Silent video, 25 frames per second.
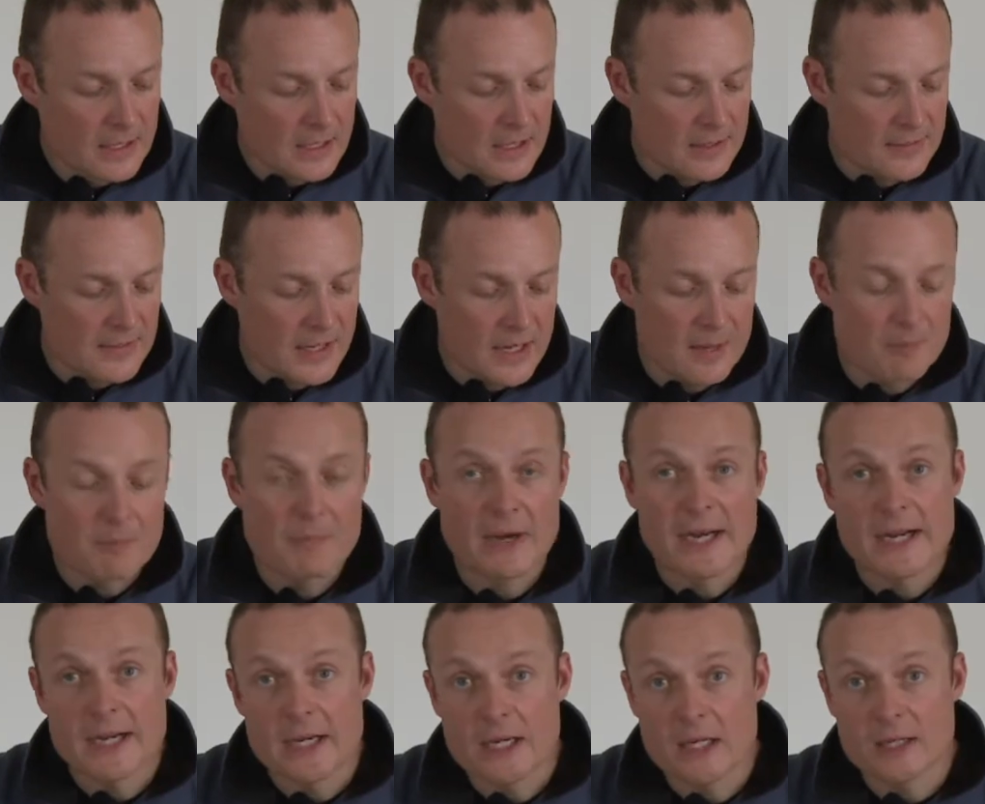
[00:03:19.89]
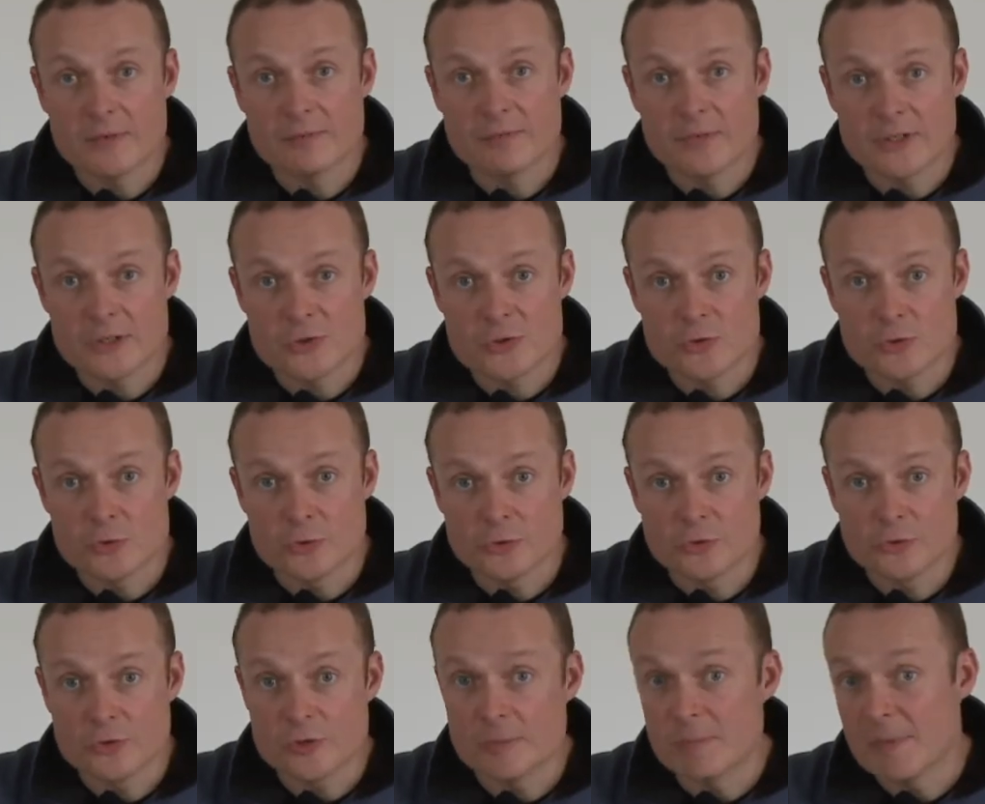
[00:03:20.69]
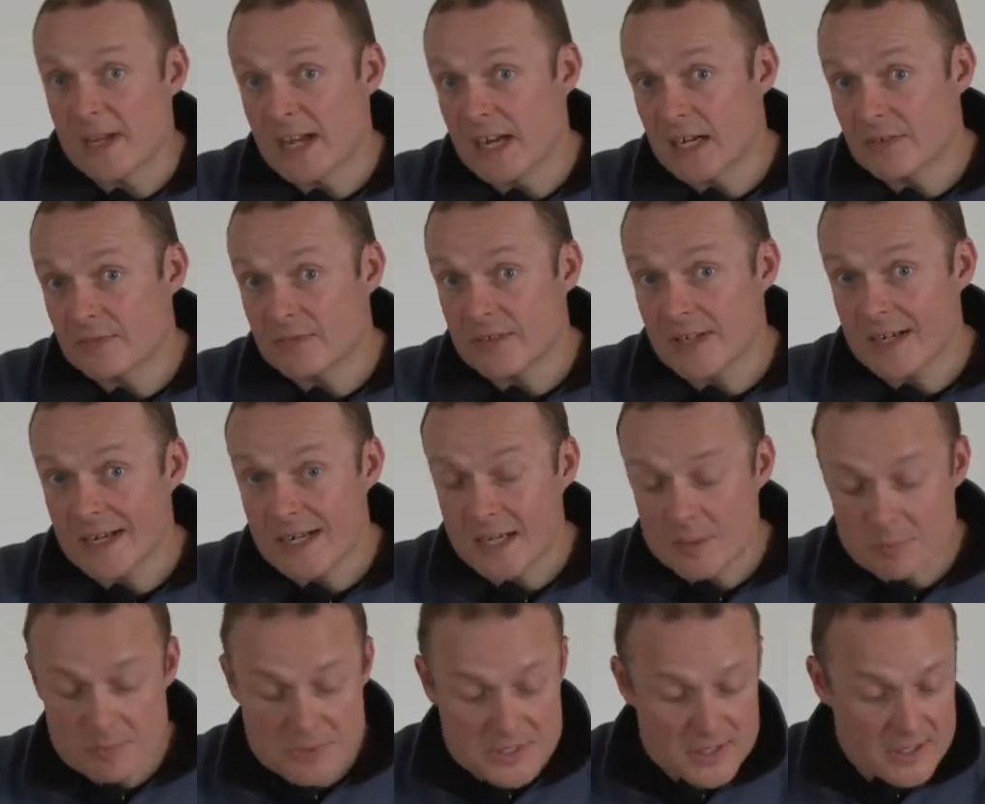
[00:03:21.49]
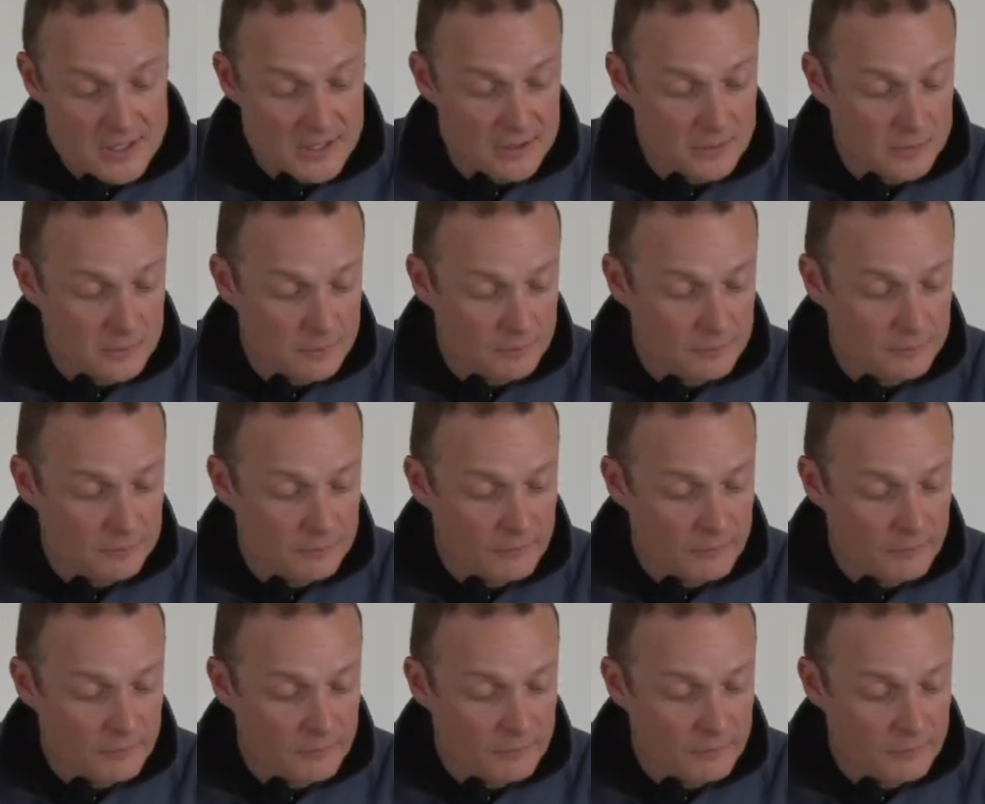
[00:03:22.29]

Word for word: That might have issues, you may have to abseil.